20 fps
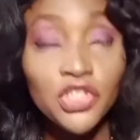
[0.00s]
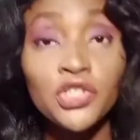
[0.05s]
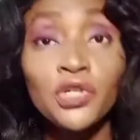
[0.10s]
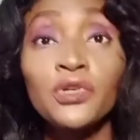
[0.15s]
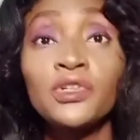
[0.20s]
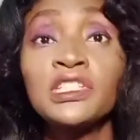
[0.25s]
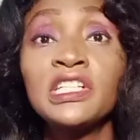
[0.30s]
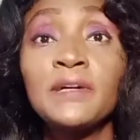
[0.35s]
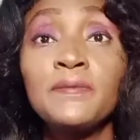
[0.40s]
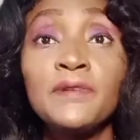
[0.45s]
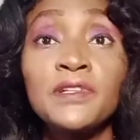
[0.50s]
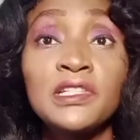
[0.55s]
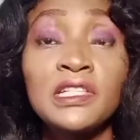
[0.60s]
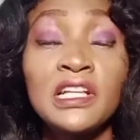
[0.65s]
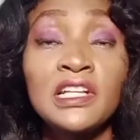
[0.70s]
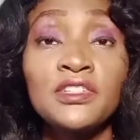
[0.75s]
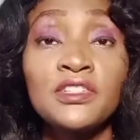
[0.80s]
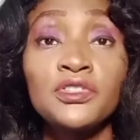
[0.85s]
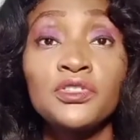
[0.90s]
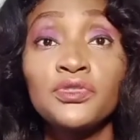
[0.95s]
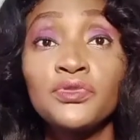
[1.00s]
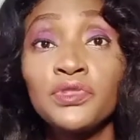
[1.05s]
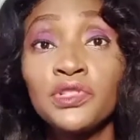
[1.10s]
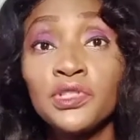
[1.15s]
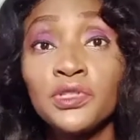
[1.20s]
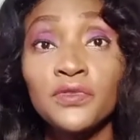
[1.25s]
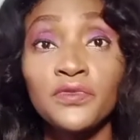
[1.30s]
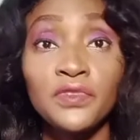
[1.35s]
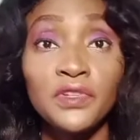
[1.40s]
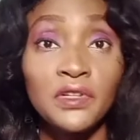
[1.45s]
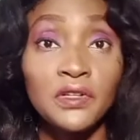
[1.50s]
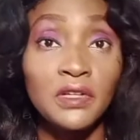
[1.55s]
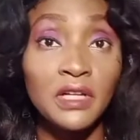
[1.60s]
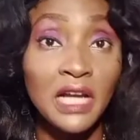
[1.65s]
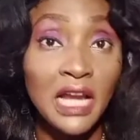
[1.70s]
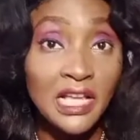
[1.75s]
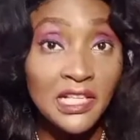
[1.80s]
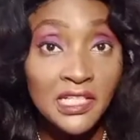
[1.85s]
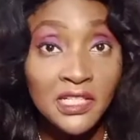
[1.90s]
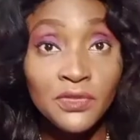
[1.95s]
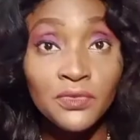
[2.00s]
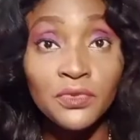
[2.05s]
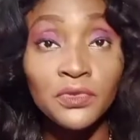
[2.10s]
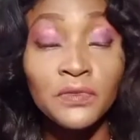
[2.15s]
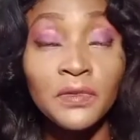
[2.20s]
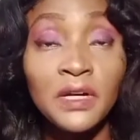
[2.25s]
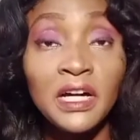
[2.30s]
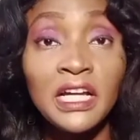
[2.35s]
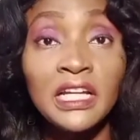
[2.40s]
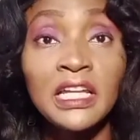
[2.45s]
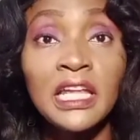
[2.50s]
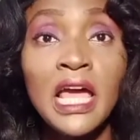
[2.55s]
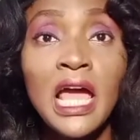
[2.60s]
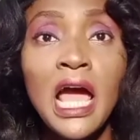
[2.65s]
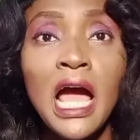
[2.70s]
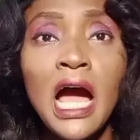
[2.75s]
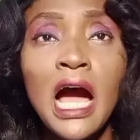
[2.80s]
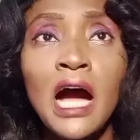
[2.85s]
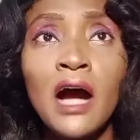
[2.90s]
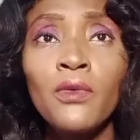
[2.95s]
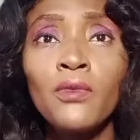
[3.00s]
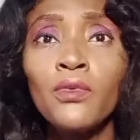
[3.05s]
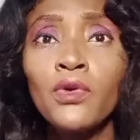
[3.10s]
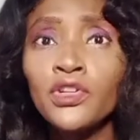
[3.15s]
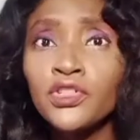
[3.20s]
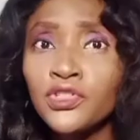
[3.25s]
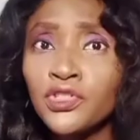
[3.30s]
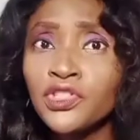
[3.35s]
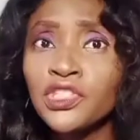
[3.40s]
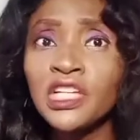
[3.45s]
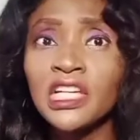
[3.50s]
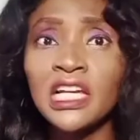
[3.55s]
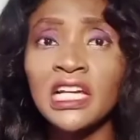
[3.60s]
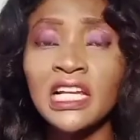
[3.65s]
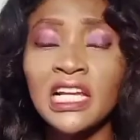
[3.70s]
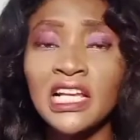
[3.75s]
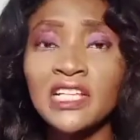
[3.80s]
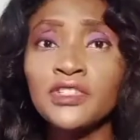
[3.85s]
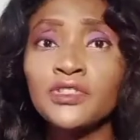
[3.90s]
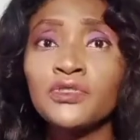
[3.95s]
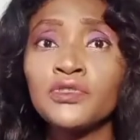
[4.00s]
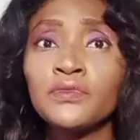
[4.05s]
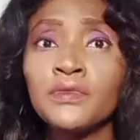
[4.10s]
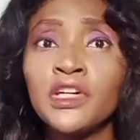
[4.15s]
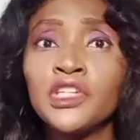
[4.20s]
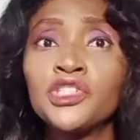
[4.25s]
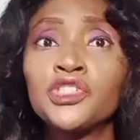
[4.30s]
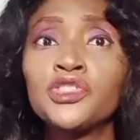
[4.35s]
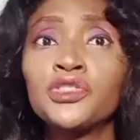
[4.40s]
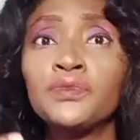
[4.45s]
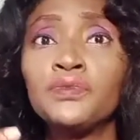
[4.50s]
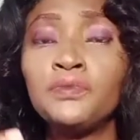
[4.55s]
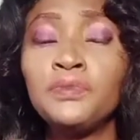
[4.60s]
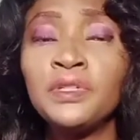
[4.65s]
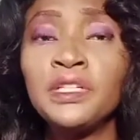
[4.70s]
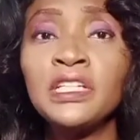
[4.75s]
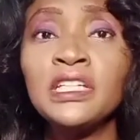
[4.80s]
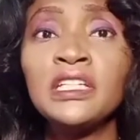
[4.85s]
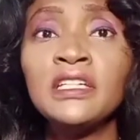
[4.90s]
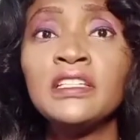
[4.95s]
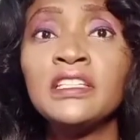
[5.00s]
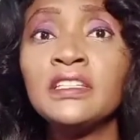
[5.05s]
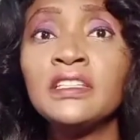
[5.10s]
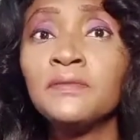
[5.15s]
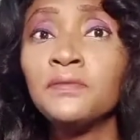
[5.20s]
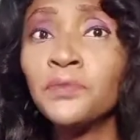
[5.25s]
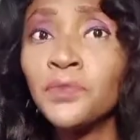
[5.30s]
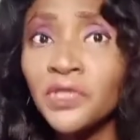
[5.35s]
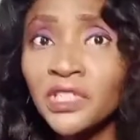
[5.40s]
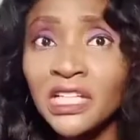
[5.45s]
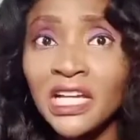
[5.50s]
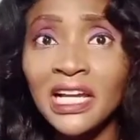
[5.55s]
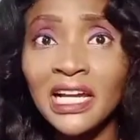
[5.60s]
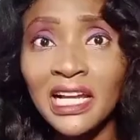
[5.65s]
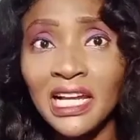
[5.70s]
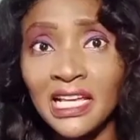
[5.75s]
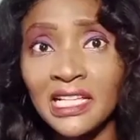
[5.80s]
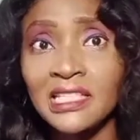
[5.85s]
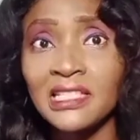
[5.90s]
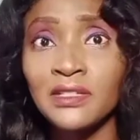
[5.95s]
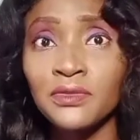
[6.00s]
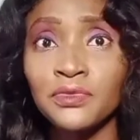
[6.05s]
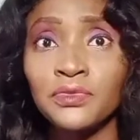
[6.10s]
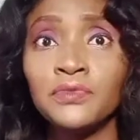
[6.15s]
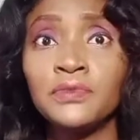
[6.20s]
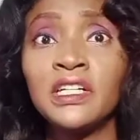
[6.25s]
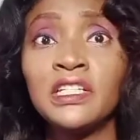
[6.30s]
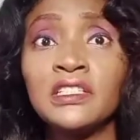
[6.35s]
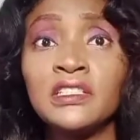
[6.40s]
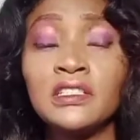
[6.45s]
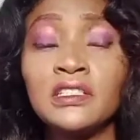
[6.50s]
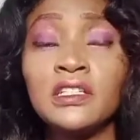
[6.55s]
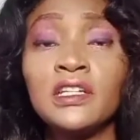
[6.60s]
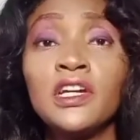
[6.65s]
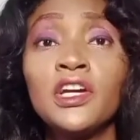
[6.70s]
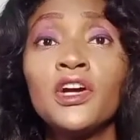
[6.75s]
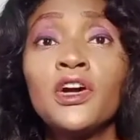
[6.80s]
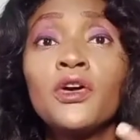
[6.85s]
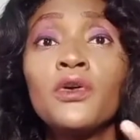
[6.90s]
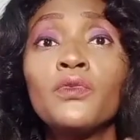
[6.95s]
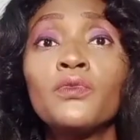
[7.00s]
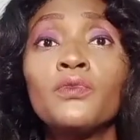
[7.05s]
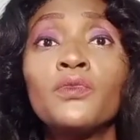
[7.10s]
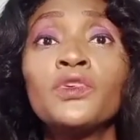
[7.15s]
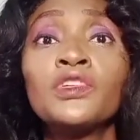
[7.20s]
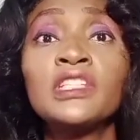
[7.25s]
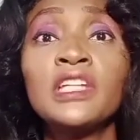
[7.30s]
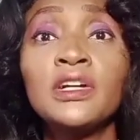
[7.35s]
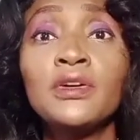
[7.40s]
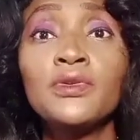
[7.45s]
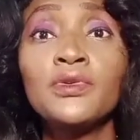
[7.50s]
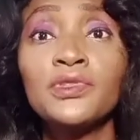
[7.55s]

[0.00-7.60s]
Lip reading: your other personality traits of a classy woman, and what you think a classy woman should be, the modern classic woman, the modern